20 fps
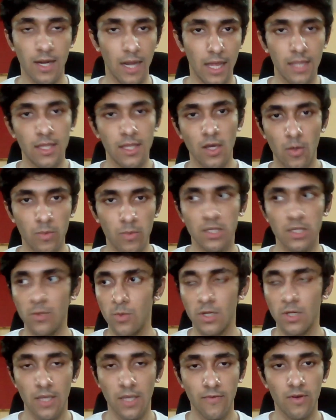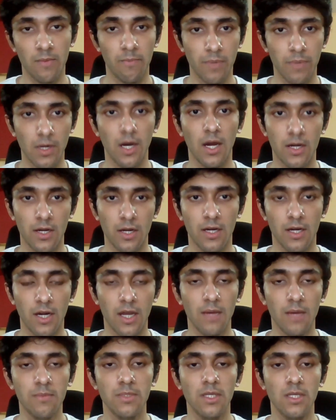And they obviously will give it per 100
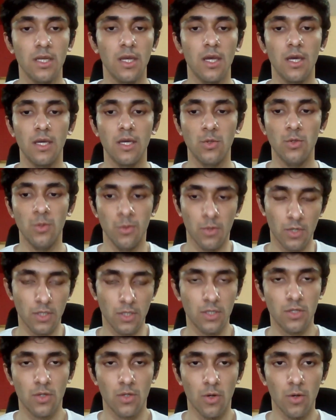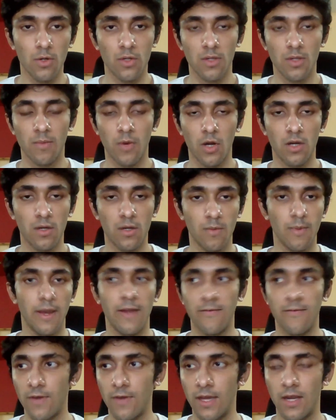grams. You can just go to the bottom and
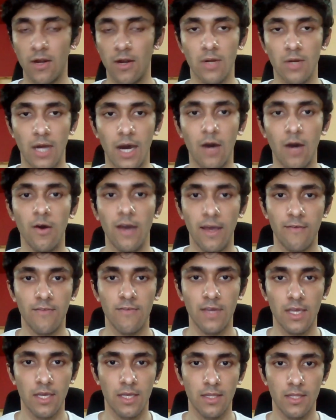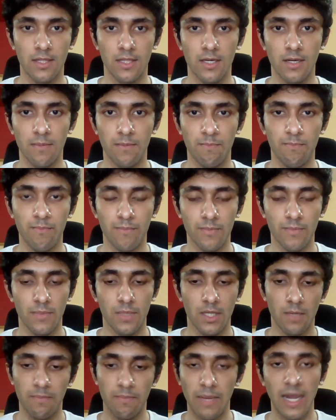figure out how heavy the
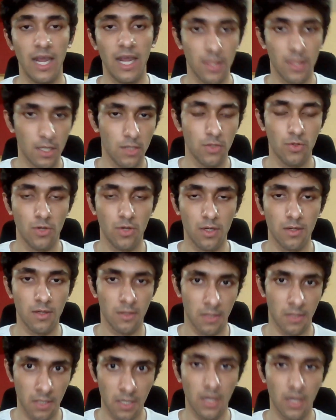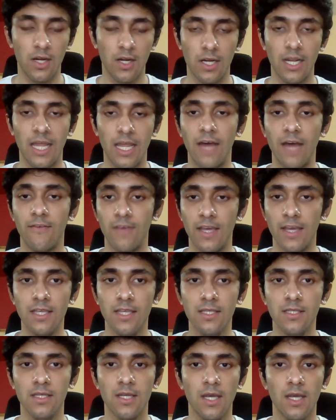packet that you currently have
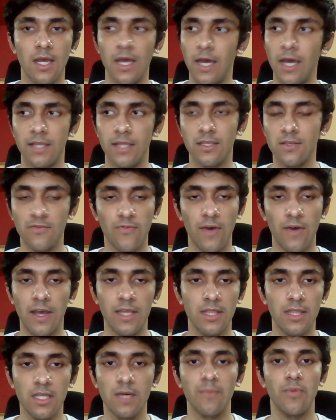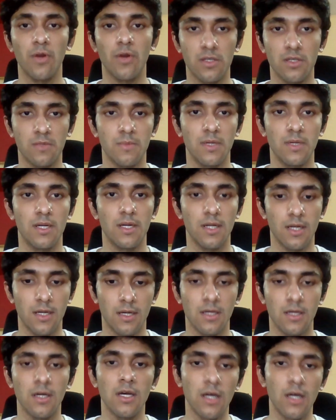is, and just find the approximate
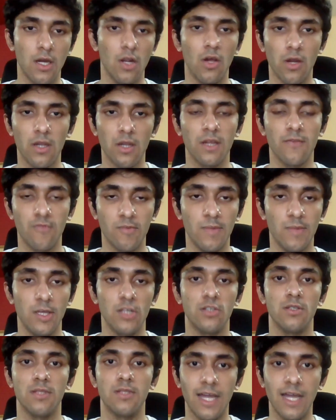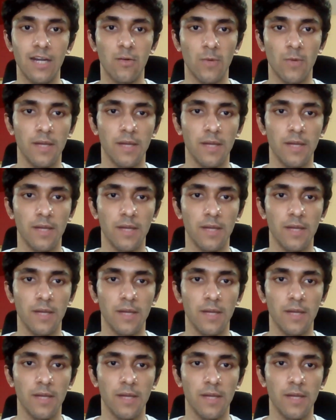caloric information that way.